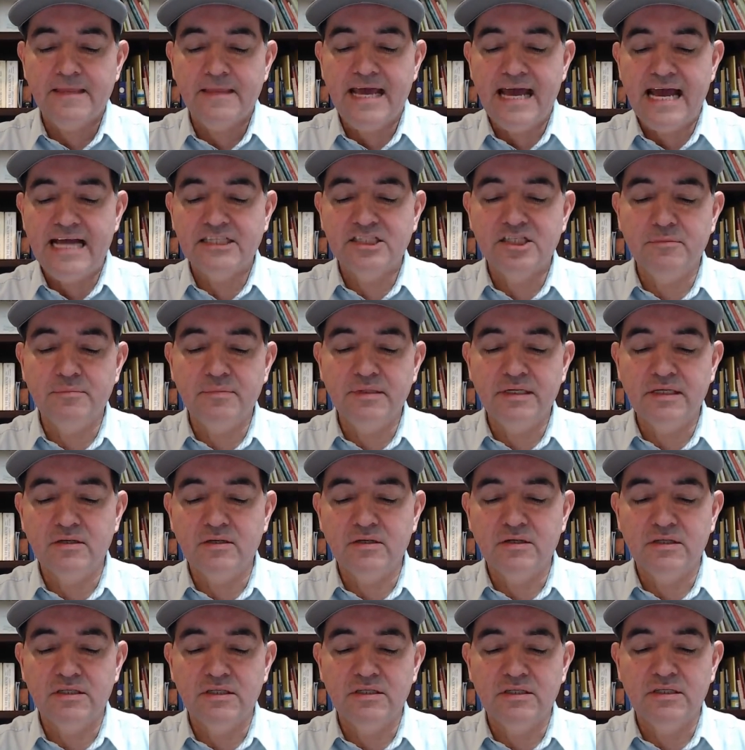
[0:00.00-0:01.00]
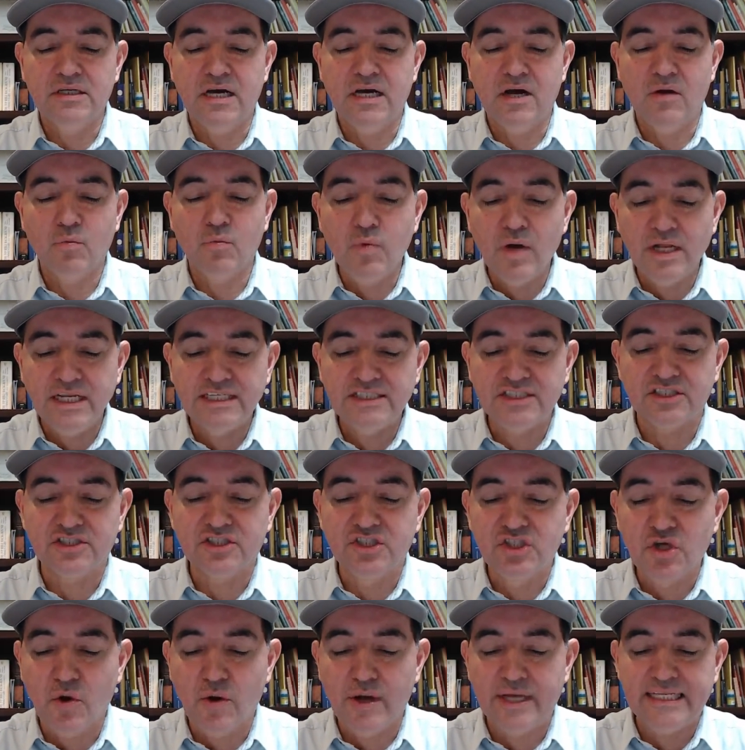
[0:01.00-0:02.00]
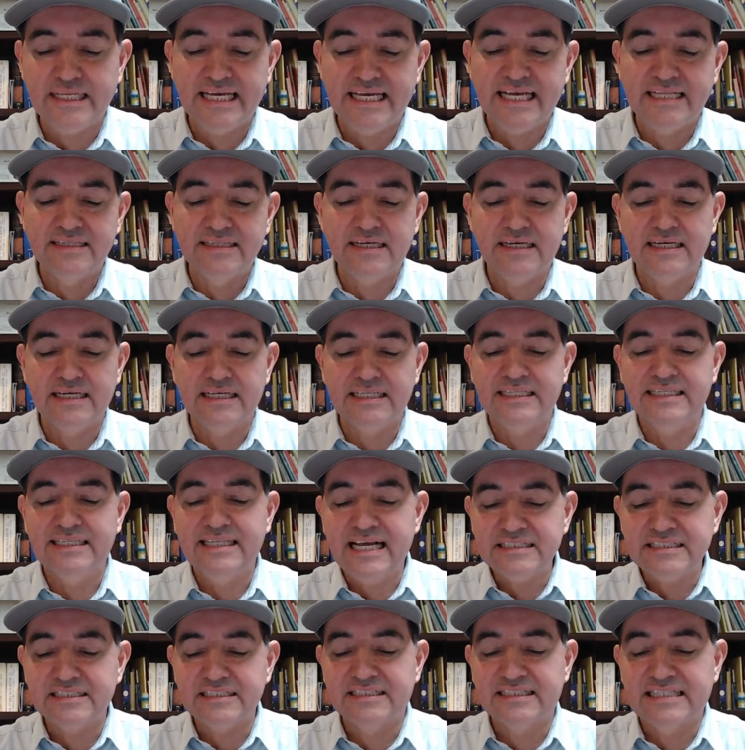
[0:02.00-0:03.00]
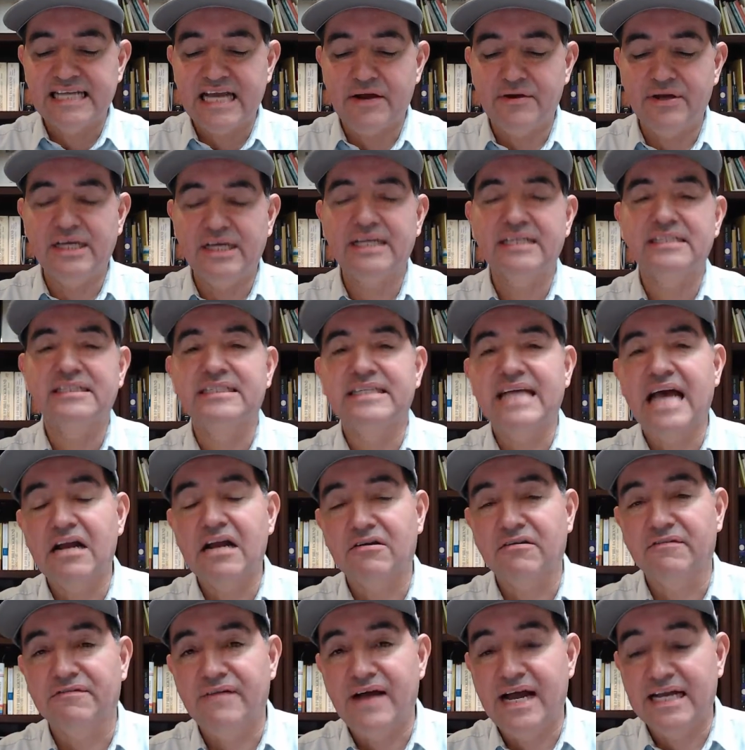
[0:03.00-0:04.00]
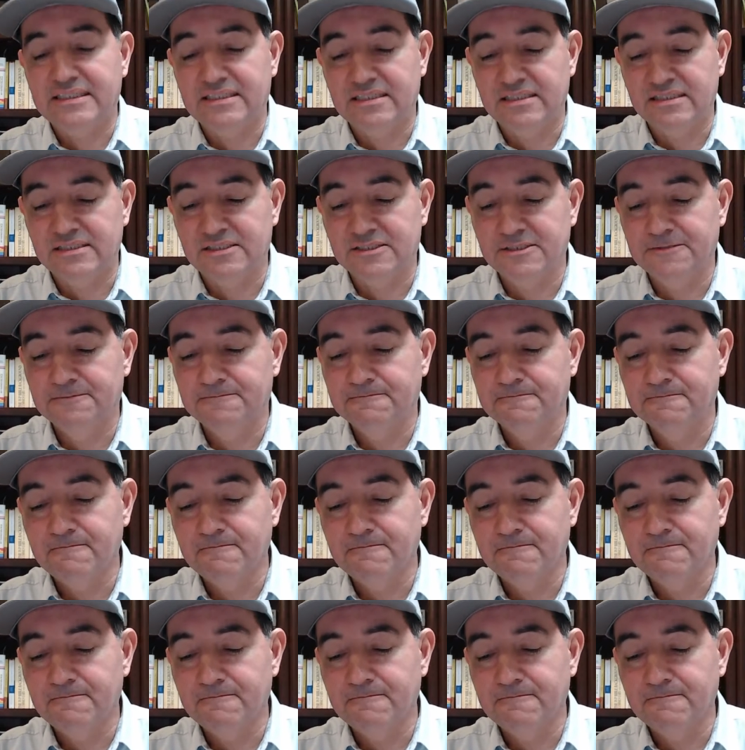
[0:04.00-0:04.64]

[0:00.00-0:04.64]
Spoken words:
and to be willing to join in the necessary sacrifices.